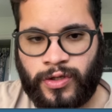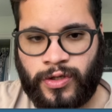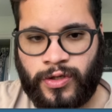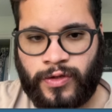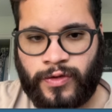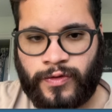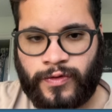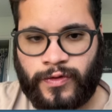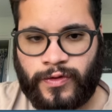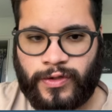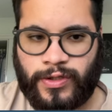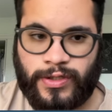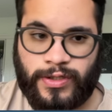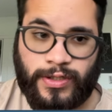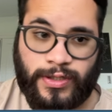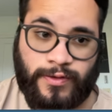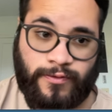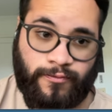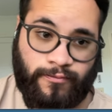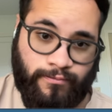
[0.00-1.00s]
So this
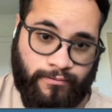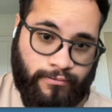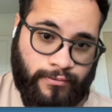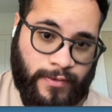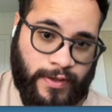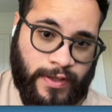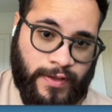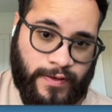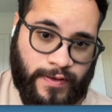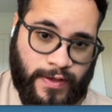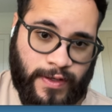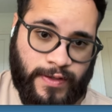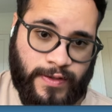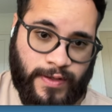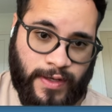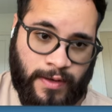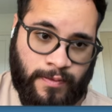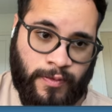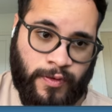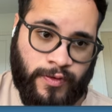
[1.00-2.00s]
is, in this case,
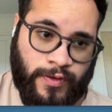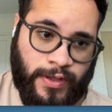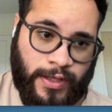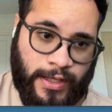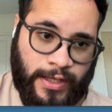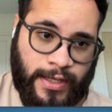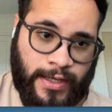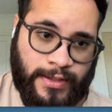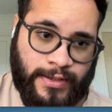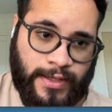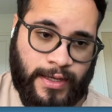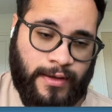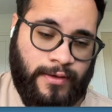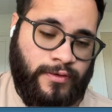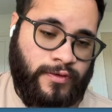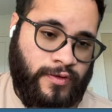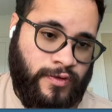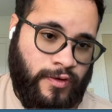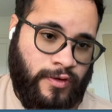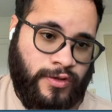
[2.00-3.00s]
I'm using the class
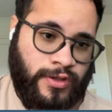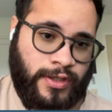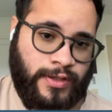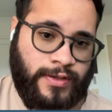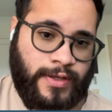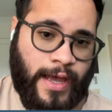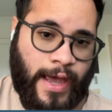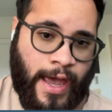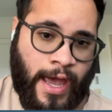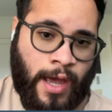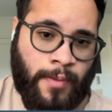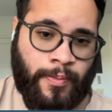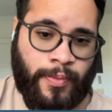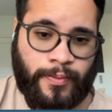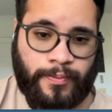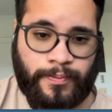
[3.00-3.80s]
such as app.